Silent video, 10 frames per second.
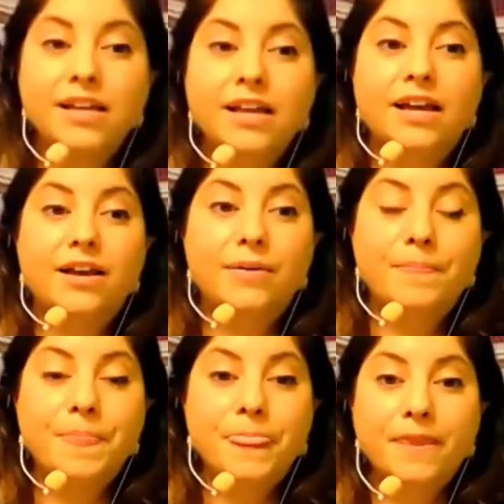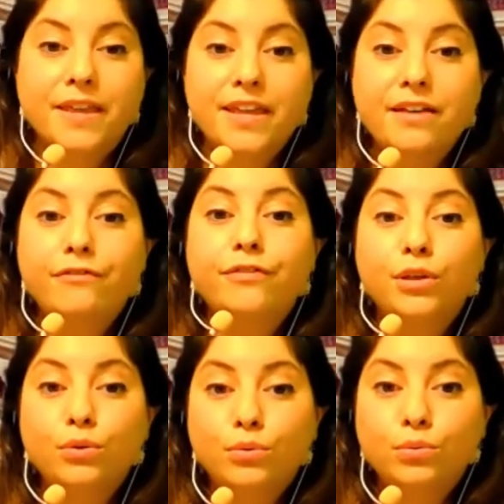um, if
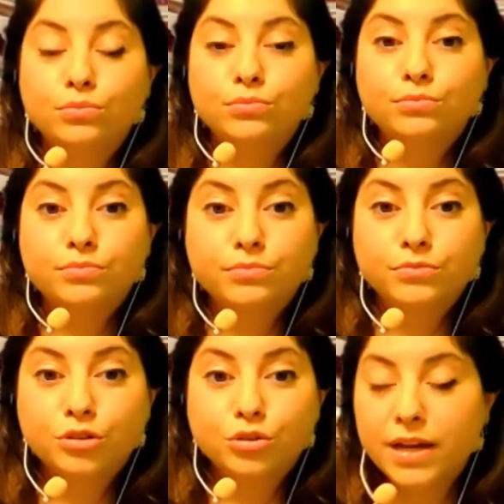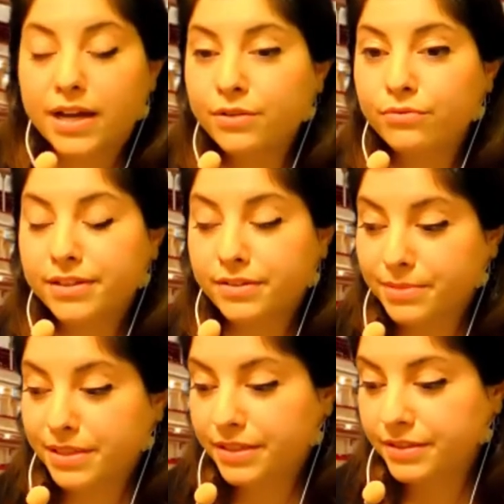you try with
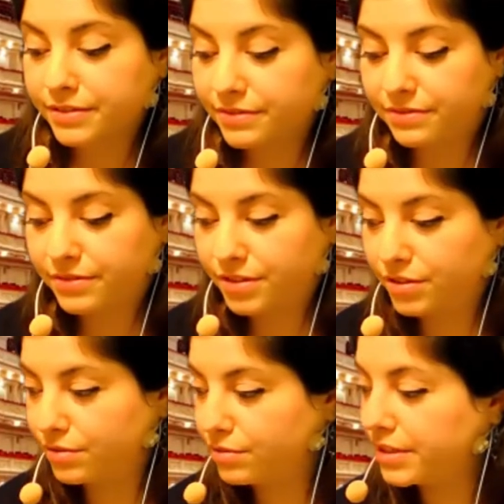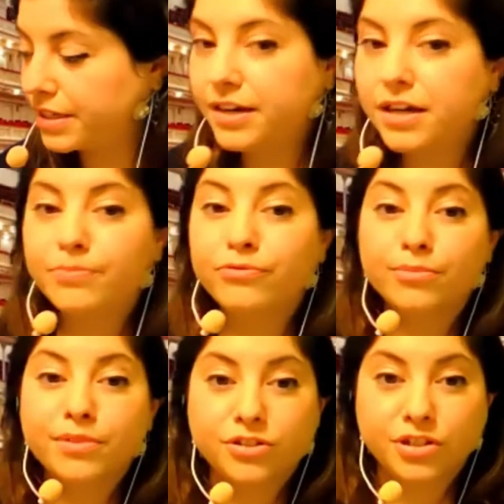me to get up
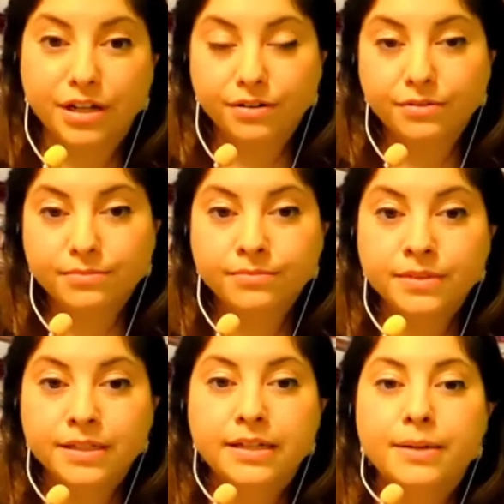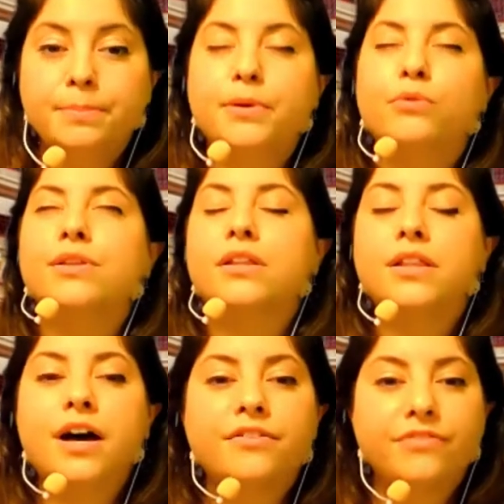from the chair but with a
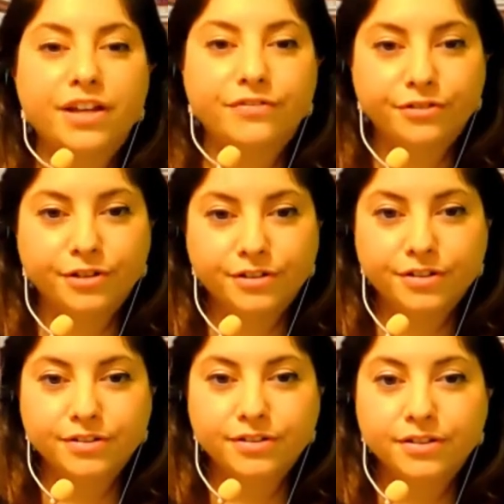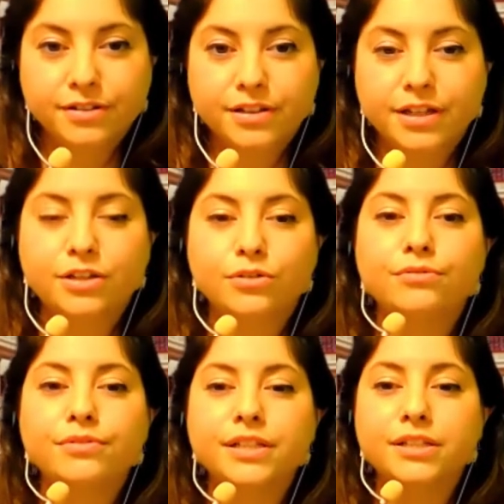lot of effort, like you're
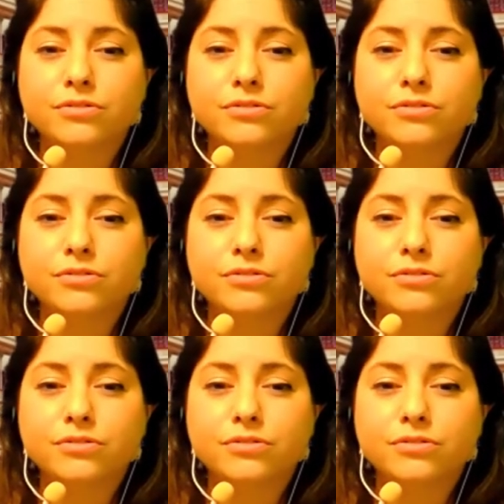really